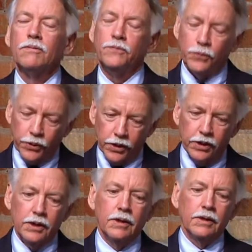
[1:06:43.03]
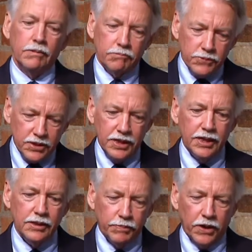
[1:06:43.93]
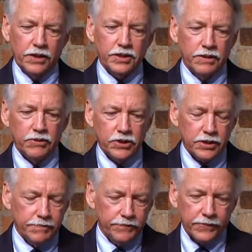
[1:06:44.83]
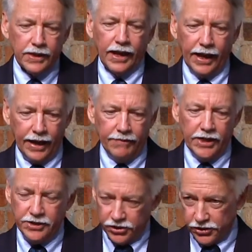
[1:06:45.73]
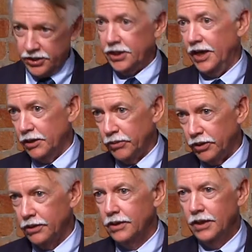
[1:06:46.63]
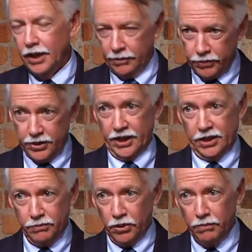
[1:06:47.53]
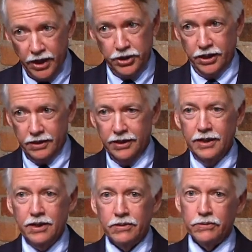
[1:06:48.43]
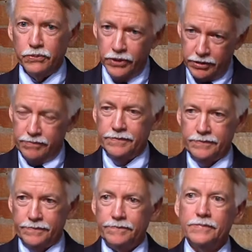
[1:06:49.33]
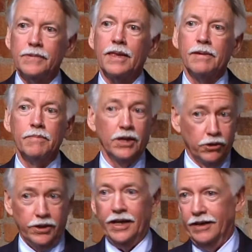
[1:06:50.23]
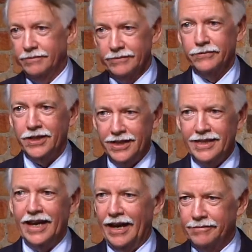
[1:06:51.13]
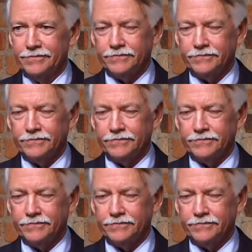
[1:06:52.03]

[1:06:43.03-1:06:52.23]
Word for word: for seeing the Park Service have a sustainable and predictable budget would be a good thing. We need that.